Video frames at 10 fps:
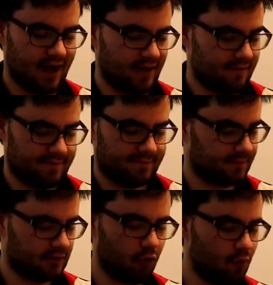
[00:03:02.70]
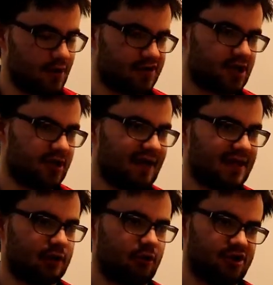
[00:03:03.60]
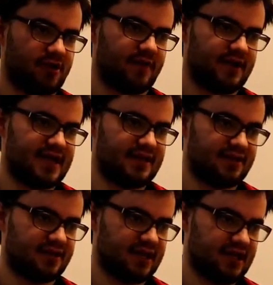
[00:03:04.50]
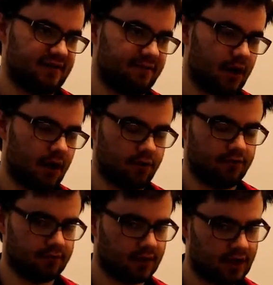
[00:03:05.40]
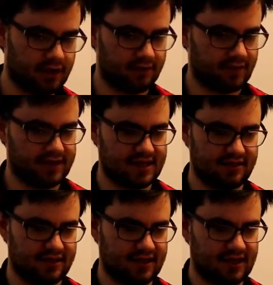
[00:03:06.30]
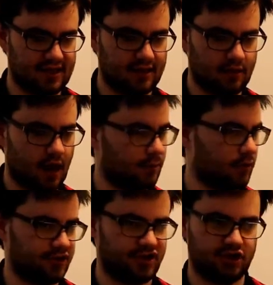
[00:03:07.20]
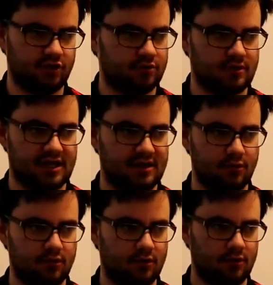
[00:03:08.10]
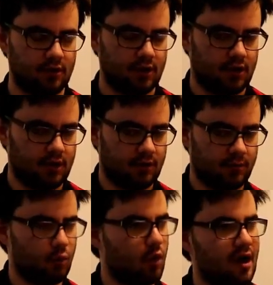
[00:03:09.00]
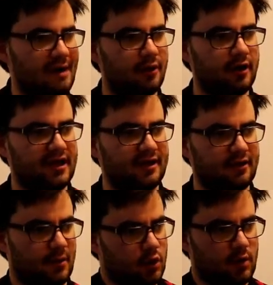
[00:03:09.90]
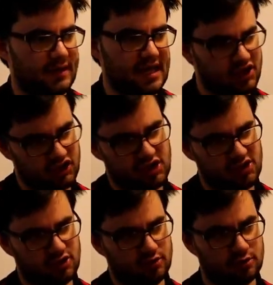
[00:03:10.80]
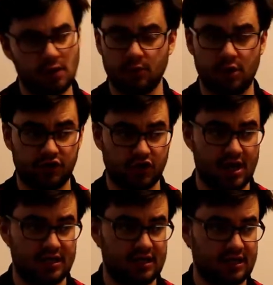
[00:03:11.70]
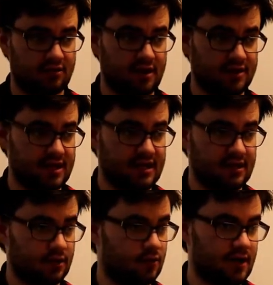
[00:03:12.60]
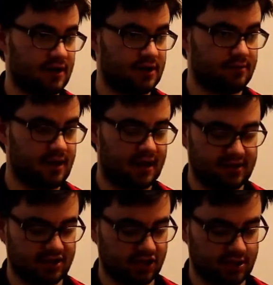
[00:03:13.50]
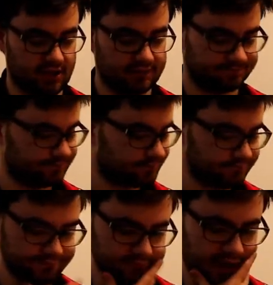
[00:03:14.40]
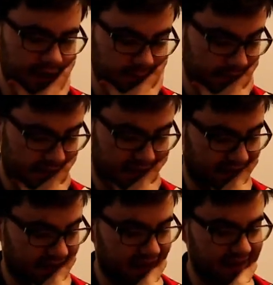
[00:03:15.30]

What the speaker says: I've almost kind of had a loss of identity, of my own kind of identity. I'm not a student anymore, but what am I? I'm not a PhD student, I'm not a trainee, accredited practitioner. I'm nothing.